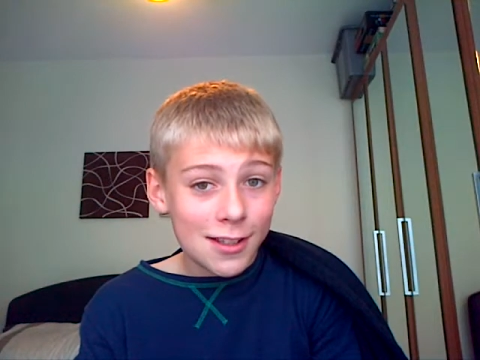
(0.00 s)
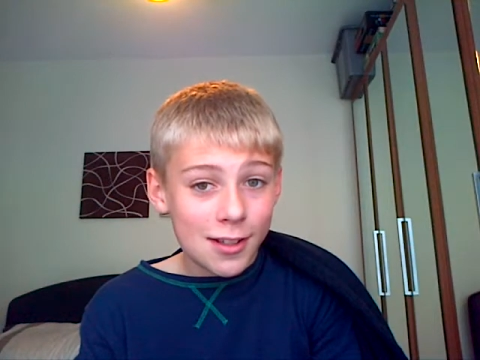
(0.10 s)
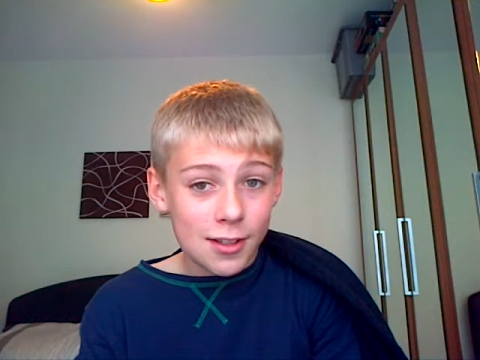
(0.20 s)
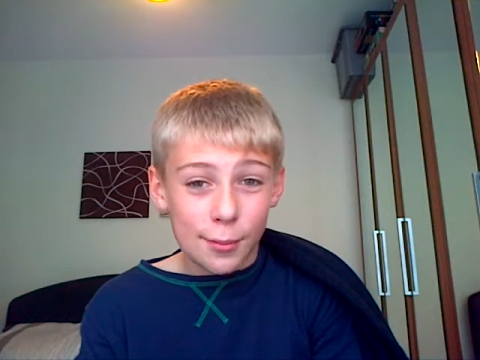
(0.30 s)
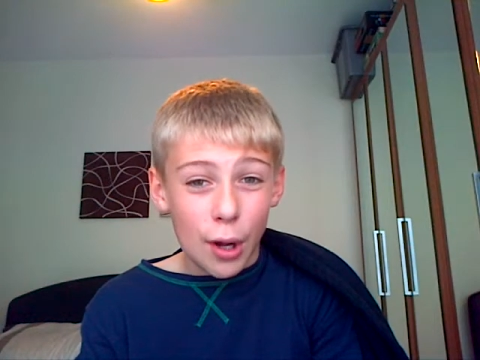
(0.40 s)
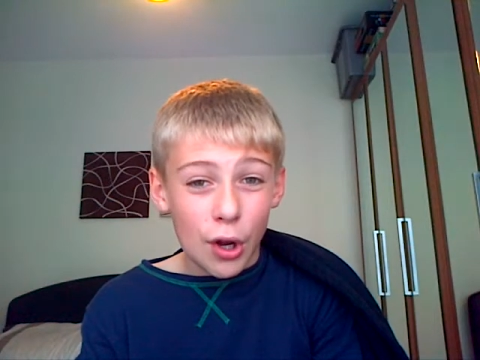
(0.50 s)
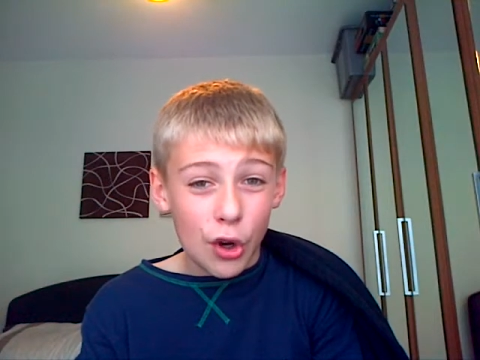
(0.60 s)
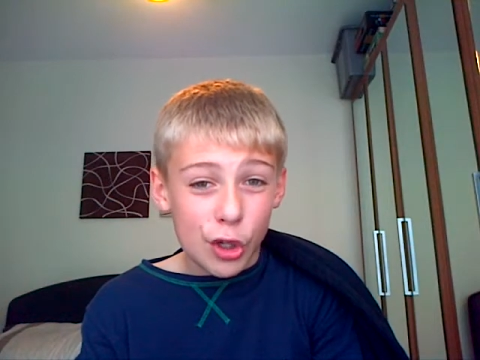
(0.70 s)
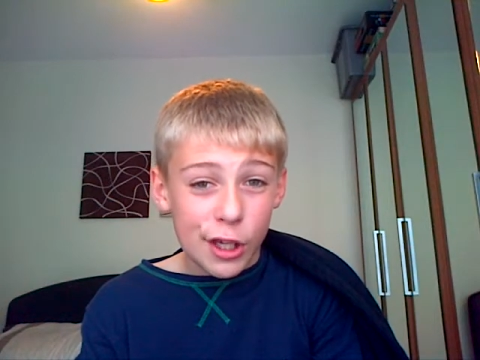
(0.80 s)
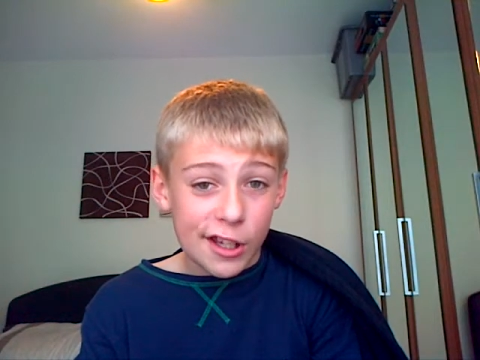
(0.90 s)
Because I'm
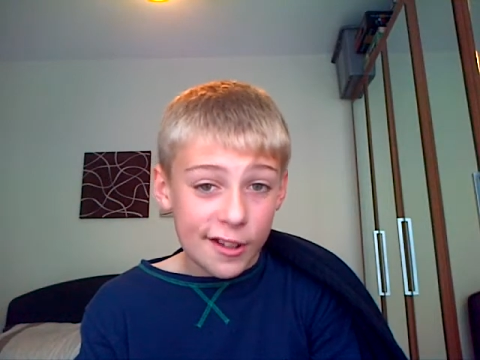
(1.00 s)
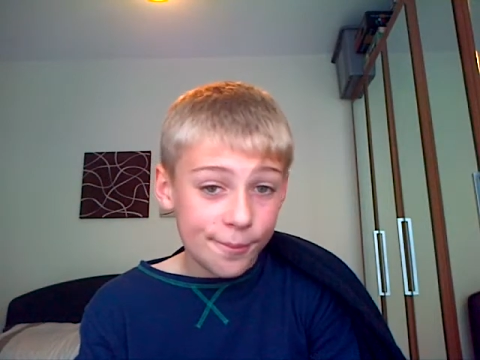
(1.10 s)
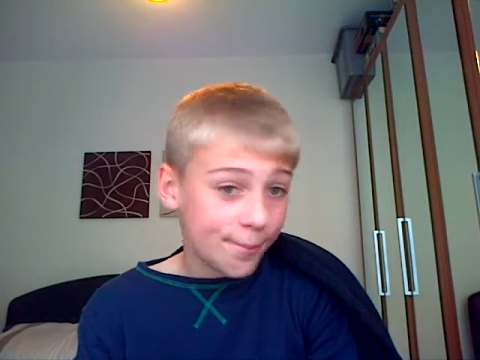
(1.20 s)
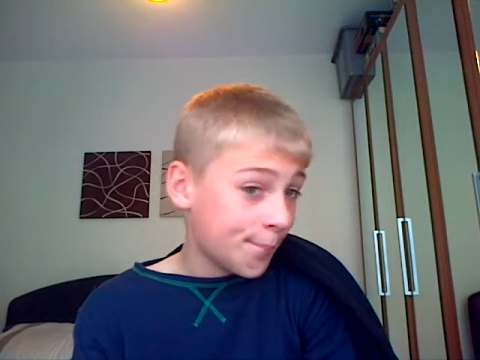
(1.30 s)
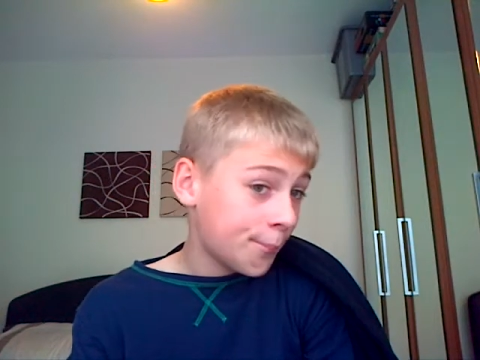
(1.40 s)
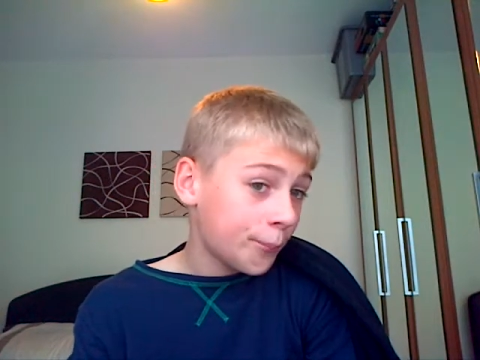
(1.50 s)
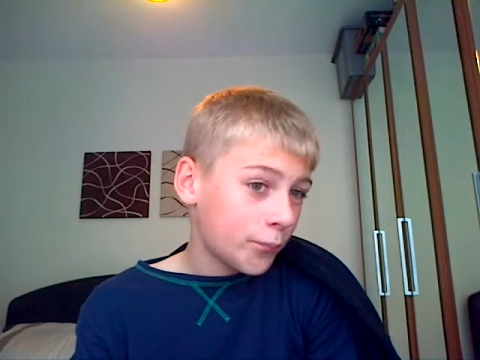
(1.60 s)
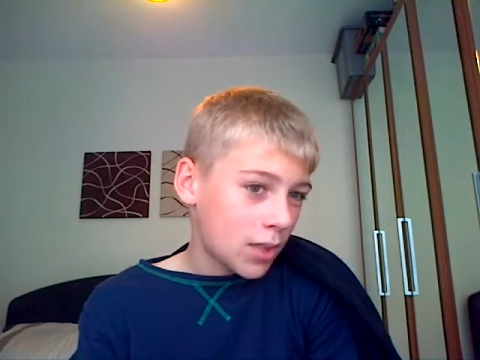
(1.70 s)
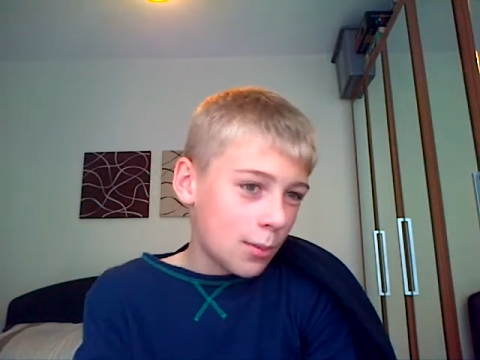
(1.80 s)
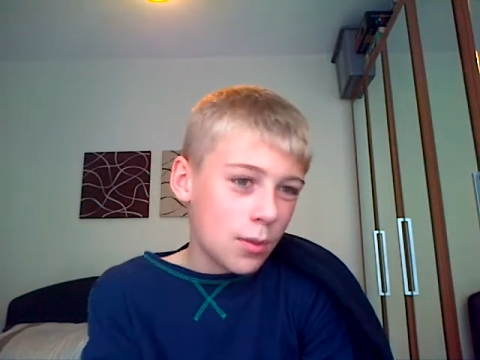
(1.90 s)
parkour king.
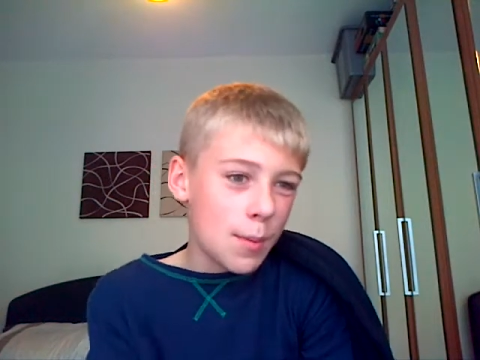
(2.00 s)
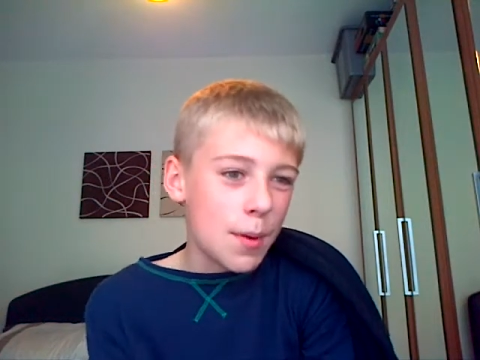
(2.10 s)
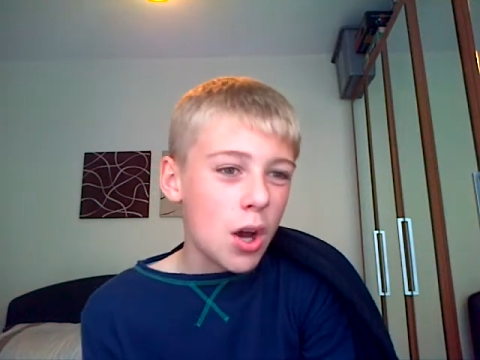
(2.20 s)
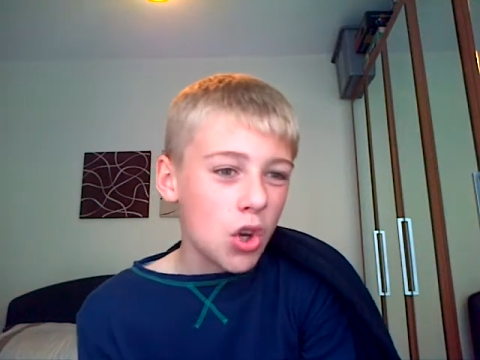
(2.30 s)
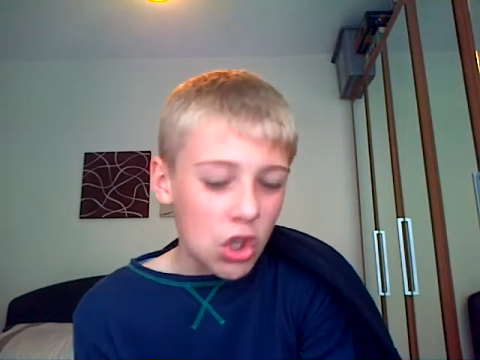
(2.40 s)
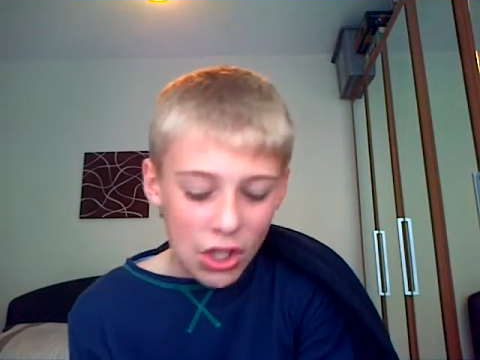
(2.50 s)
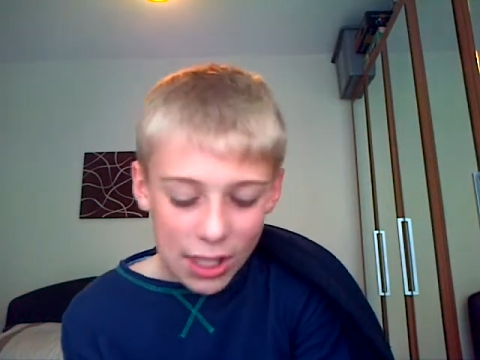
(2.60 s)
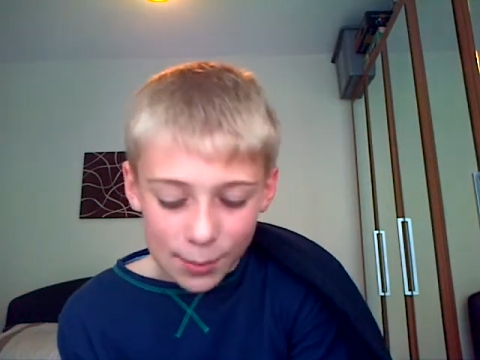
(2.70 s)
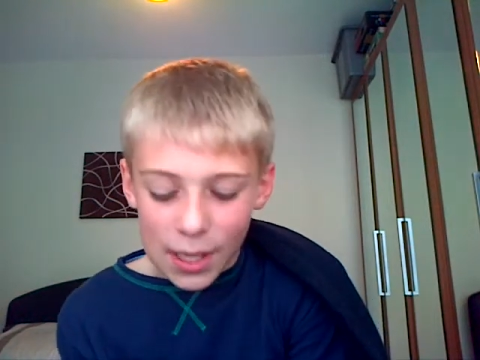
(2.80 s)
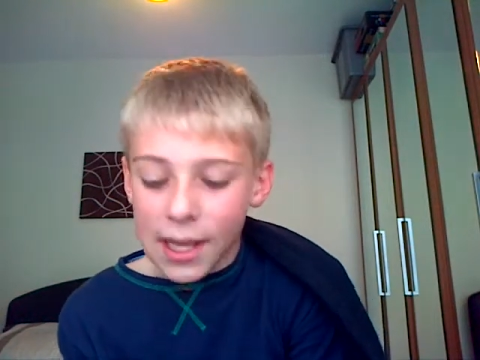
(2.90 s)
I'm not parkour
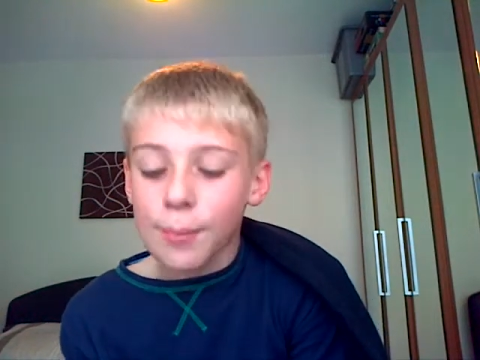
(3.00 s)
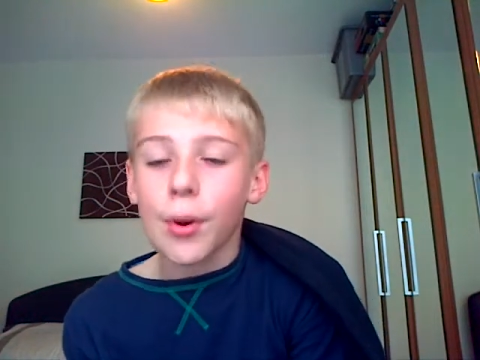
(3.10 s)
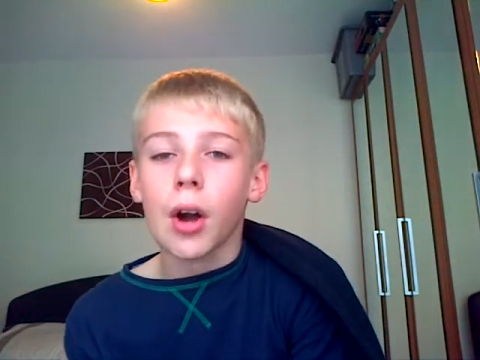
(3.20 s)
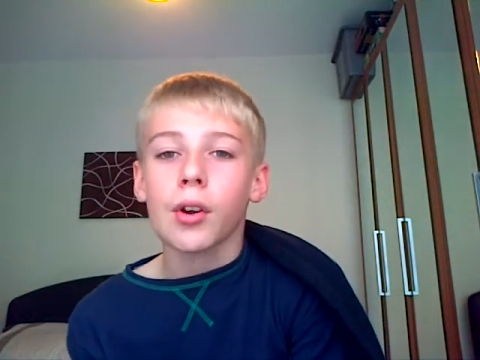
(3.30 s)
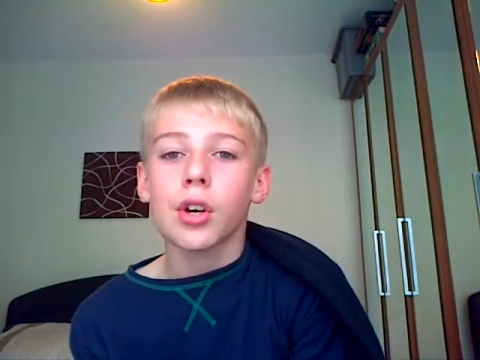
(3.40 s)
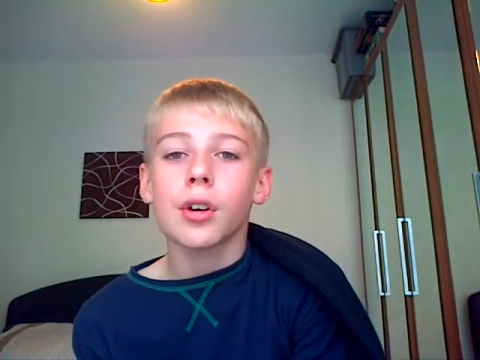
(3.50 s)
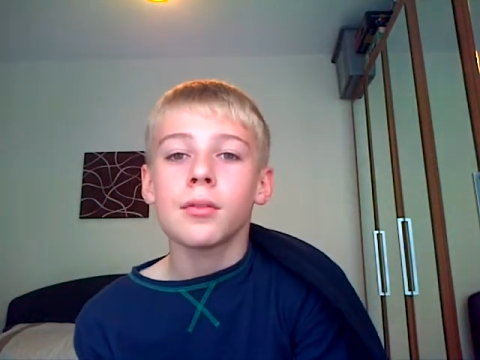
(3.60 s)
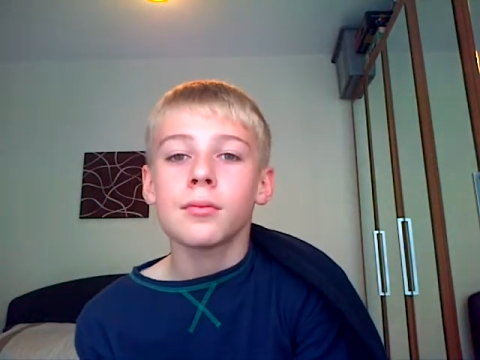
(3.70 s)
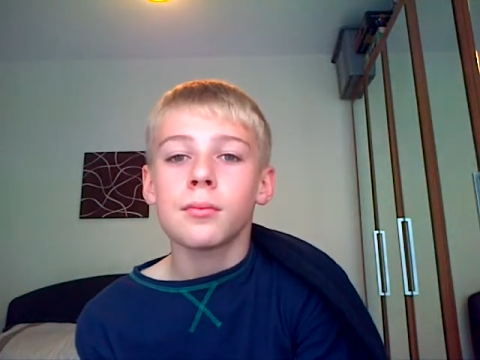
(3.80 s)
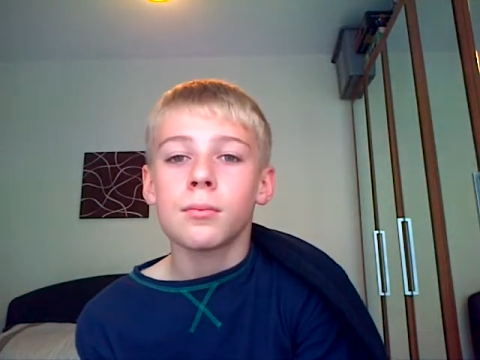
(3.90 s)
king, but I can parkour.
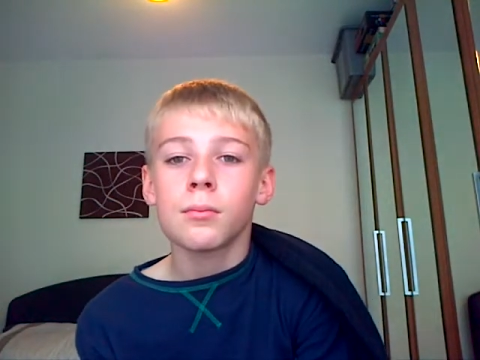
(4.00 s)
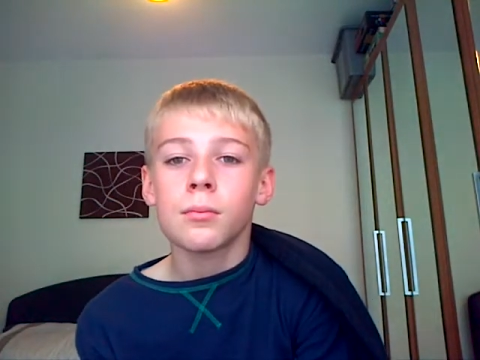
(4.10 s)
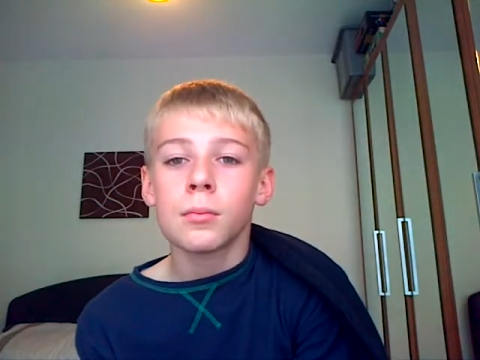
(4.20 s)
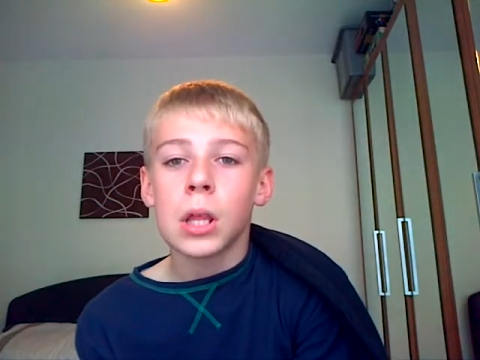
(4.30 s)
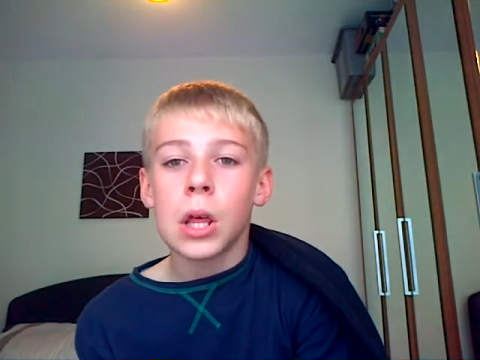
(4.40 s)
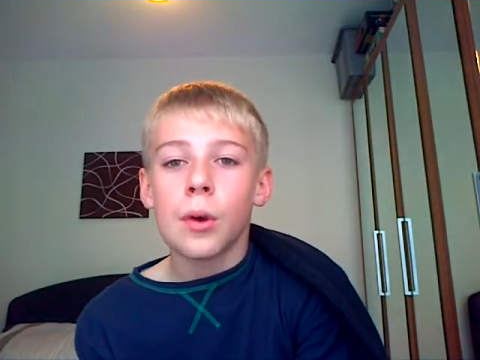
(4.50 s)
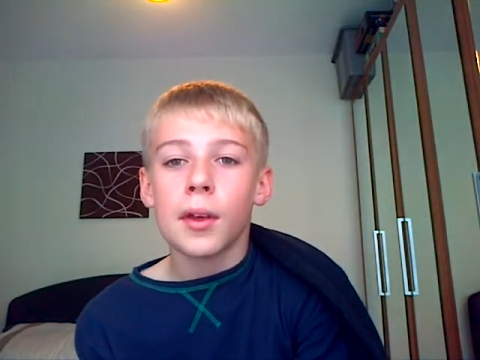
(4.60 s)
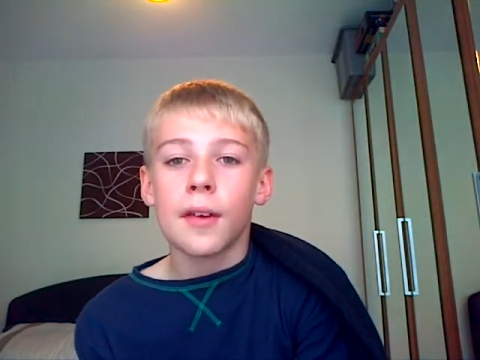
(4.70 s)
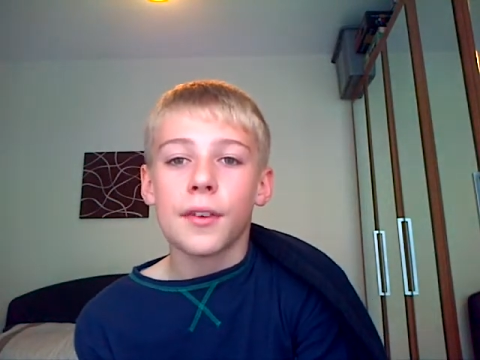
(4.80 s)
Well, I